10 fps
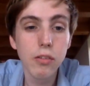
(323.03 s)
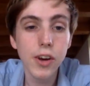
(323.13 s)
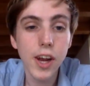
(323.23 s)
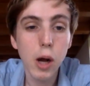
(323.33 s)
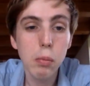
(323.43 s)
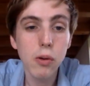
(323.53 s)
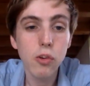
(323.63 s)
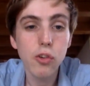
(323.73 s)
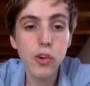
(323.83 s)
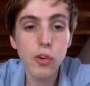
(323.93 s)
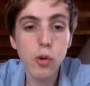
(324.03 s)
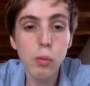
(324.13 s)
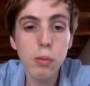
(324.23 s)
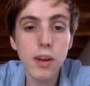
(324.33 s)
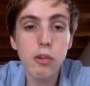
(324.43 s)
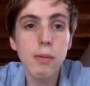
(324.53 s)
uh, eh, when you are helping a certain group,